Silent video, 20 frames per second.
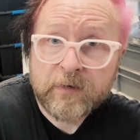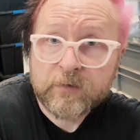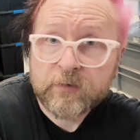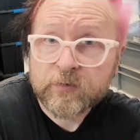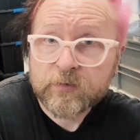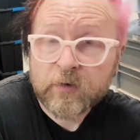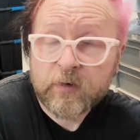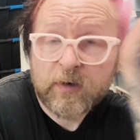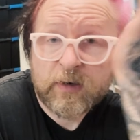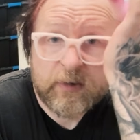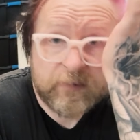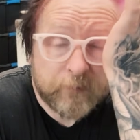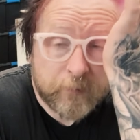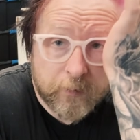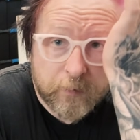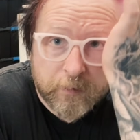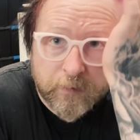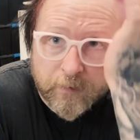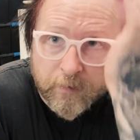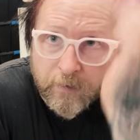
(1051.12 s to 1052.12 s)
to dry on
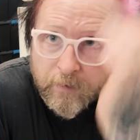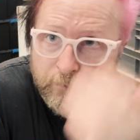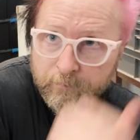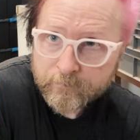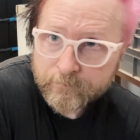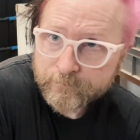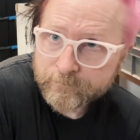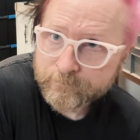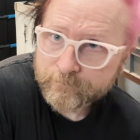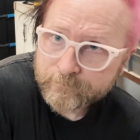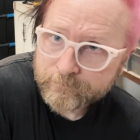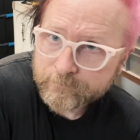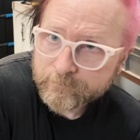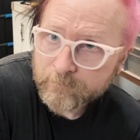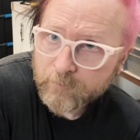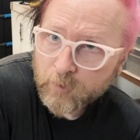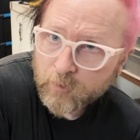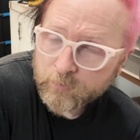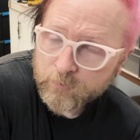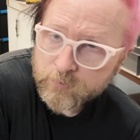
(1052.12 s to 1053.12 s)

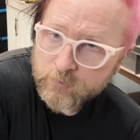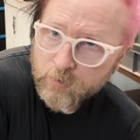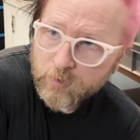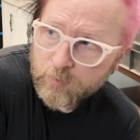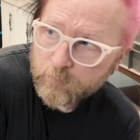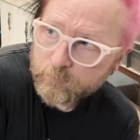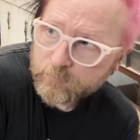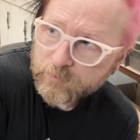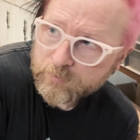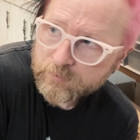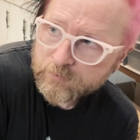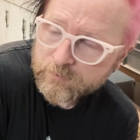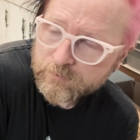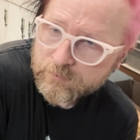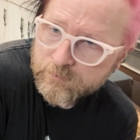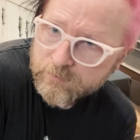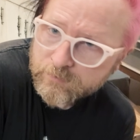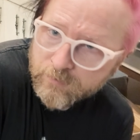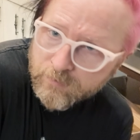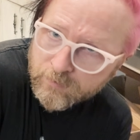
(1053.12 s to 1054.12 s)
the top,
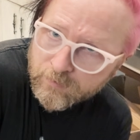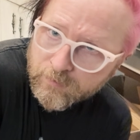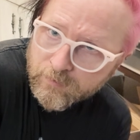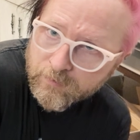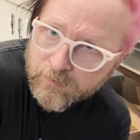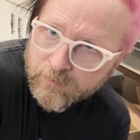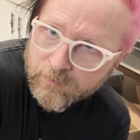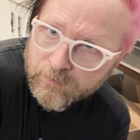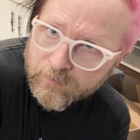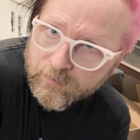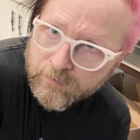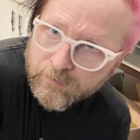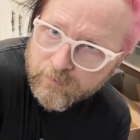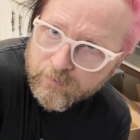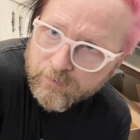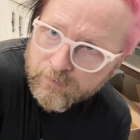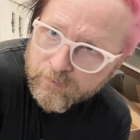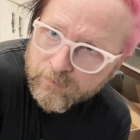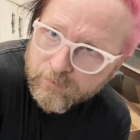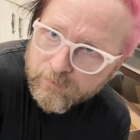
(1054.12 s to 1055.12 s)
because
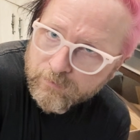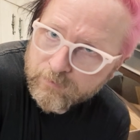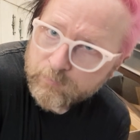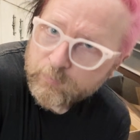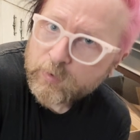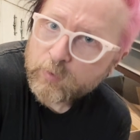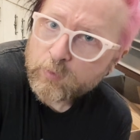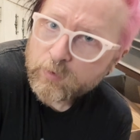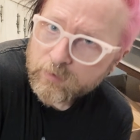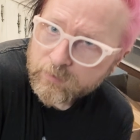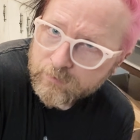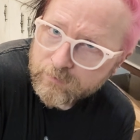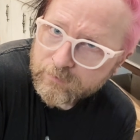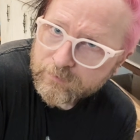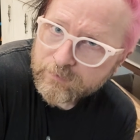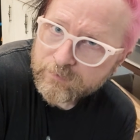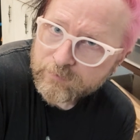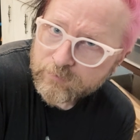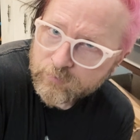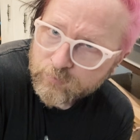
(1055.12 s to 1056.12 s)
there's a bit of work
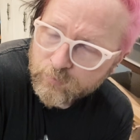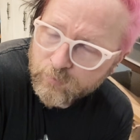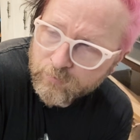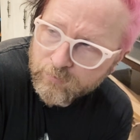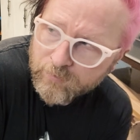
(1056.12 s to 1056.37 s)
to do on